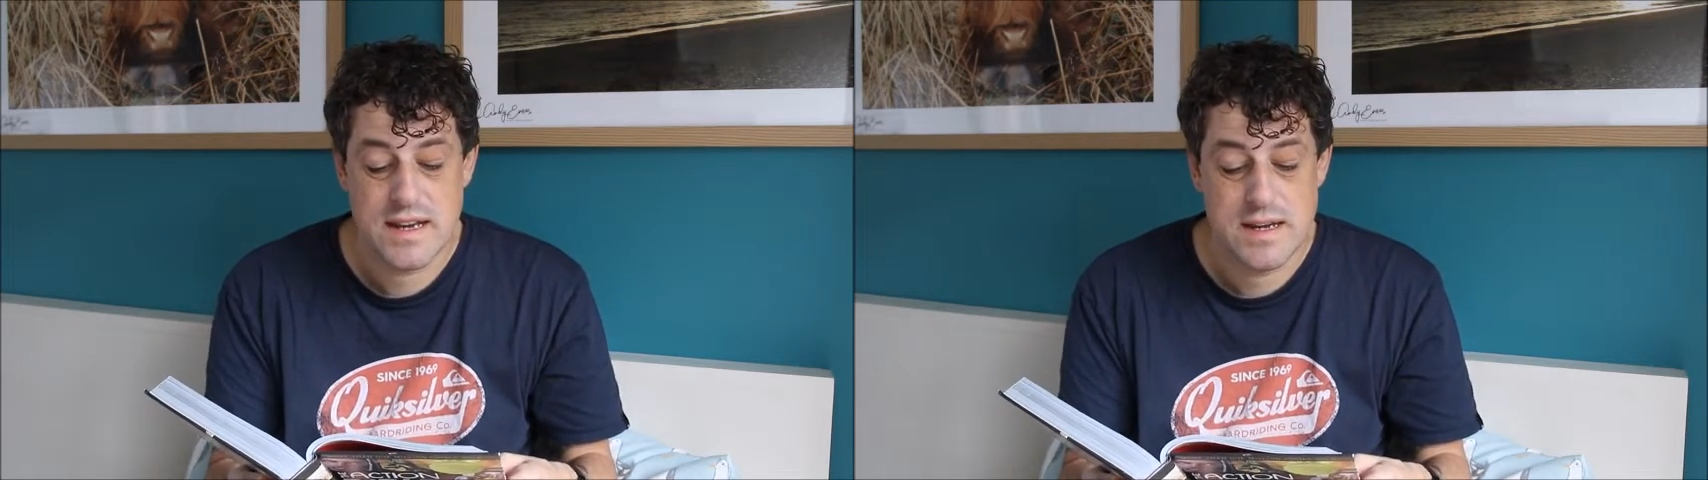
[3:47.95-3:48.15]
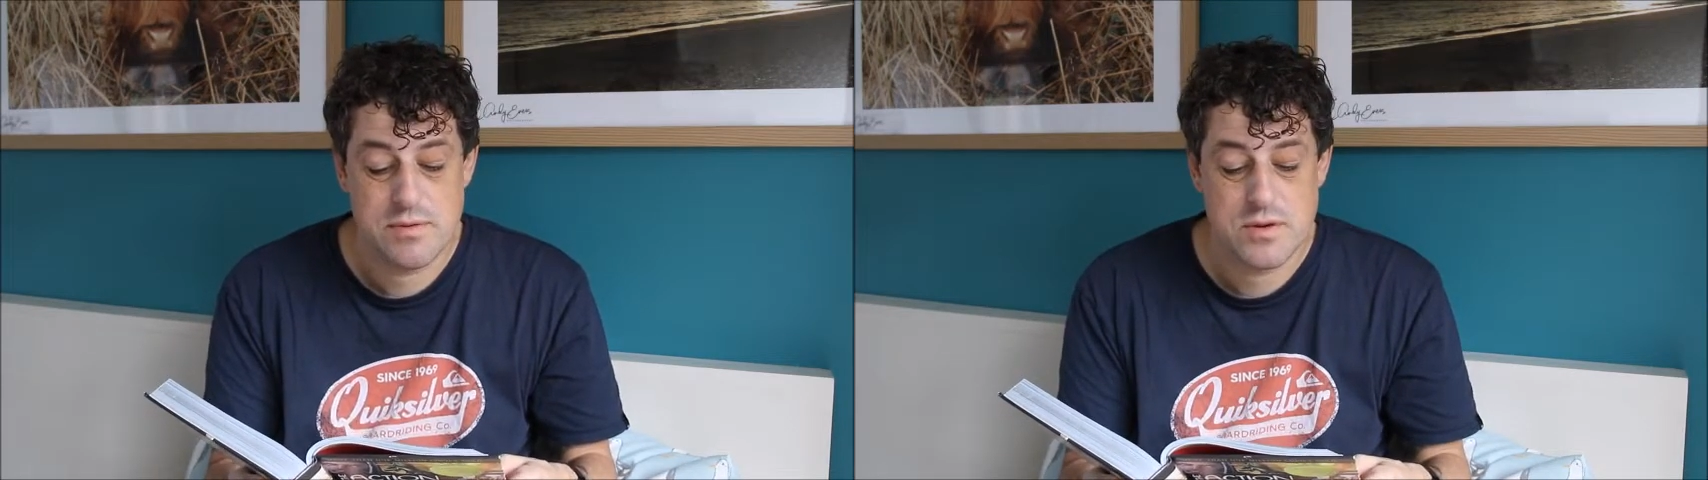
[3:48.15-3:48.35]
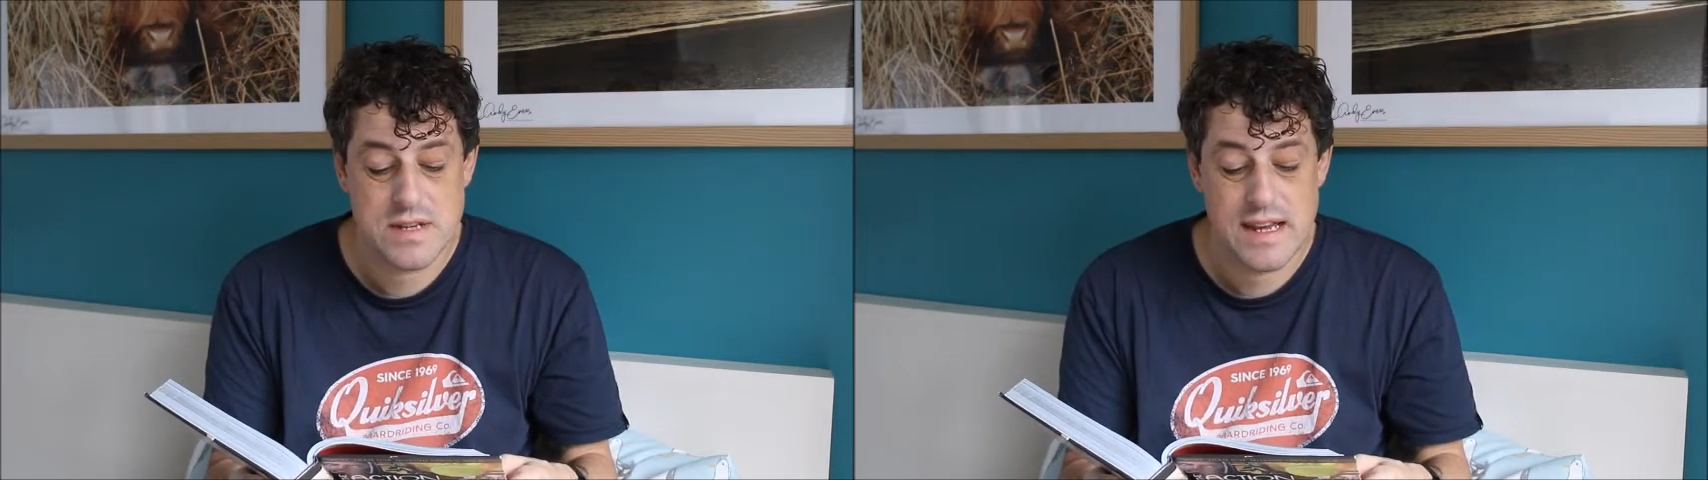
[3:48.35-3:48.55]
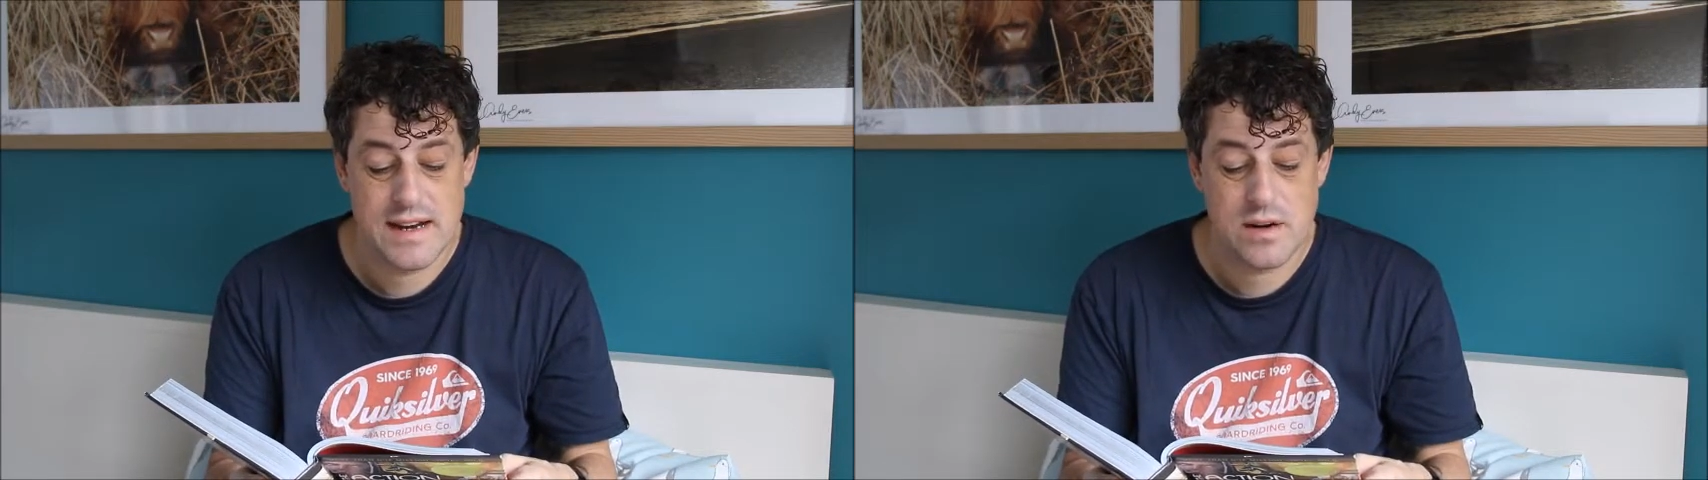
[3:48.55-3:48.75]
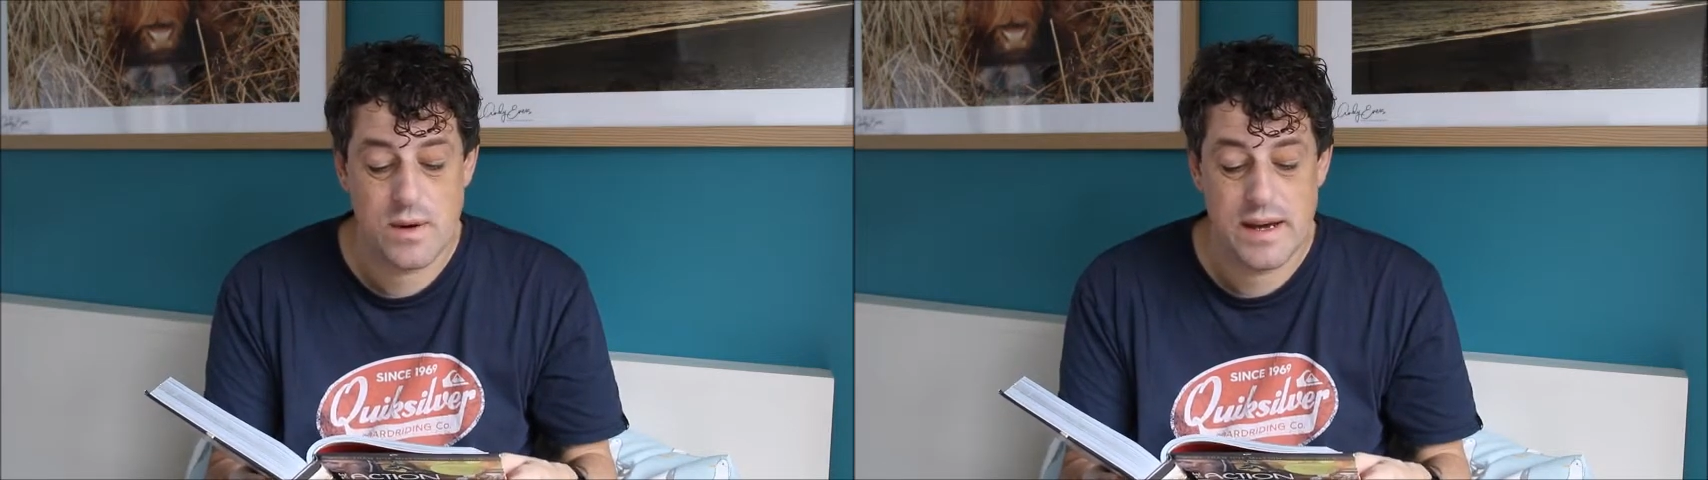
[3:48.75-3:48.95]
Hebrews are
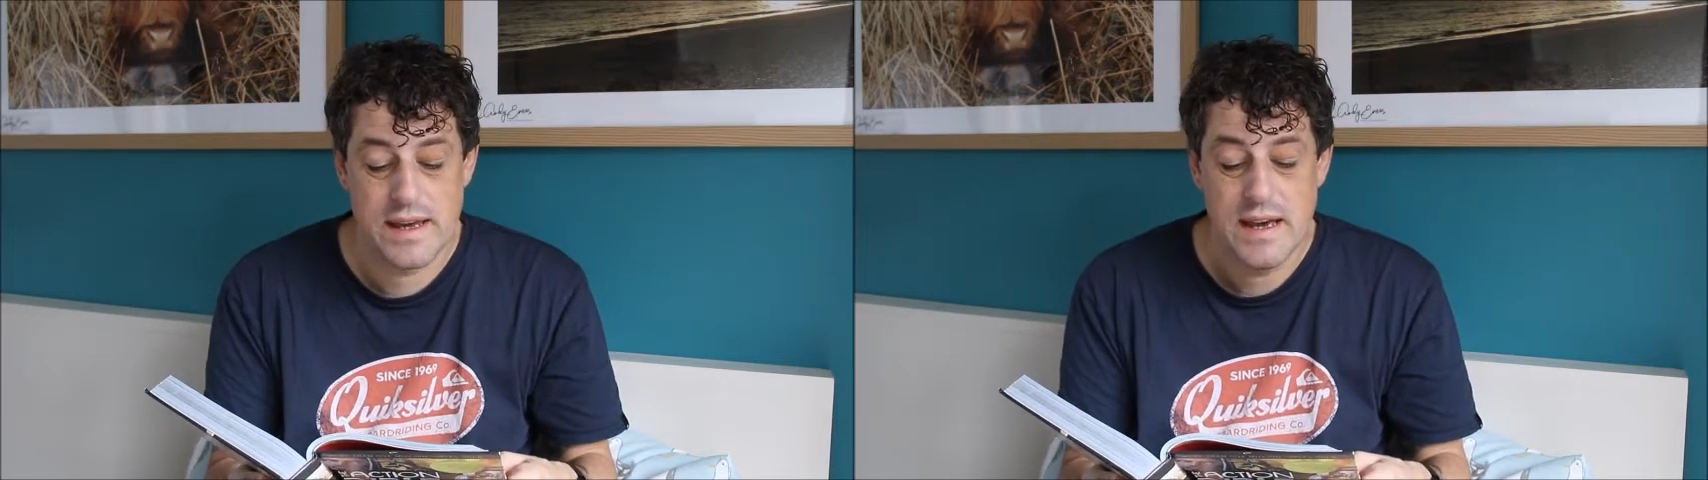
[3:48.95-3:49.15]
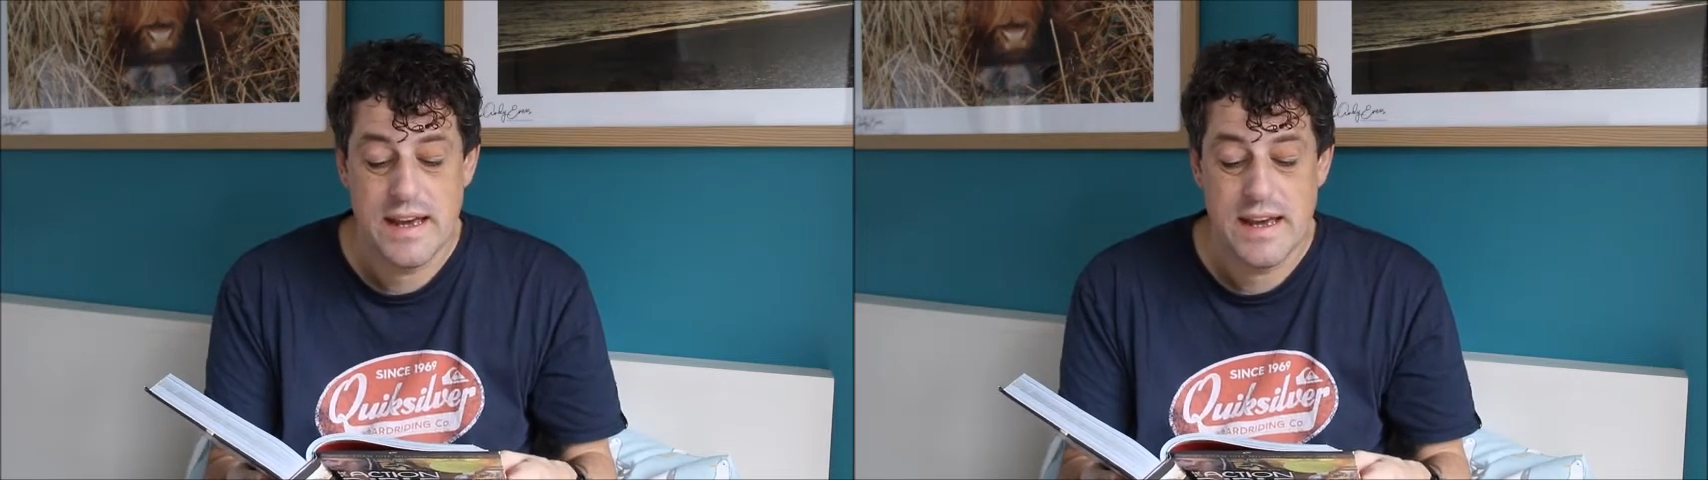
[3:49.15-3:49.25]
getting away,